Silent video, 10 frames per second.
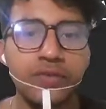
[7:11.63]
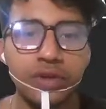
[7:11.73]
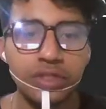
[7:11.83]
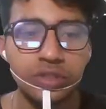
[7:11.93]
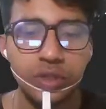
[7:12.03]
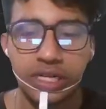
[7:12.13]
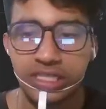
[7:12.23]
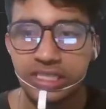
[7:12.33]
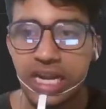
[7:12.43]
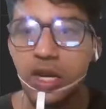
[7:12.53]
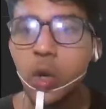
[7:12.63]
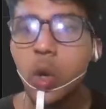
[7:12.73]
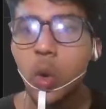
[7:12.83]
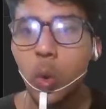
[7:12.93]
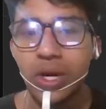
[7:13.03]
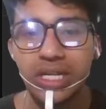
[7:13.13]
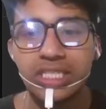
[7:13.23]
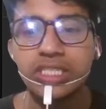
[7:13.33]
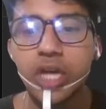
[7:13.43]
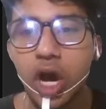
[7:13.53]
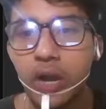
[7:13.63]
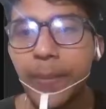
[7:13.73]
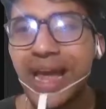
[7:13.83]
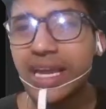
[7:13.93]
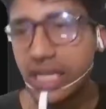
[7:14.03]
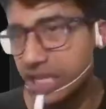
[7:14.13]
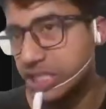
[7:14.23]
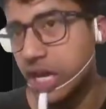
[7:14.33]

we will should understand what is callback in the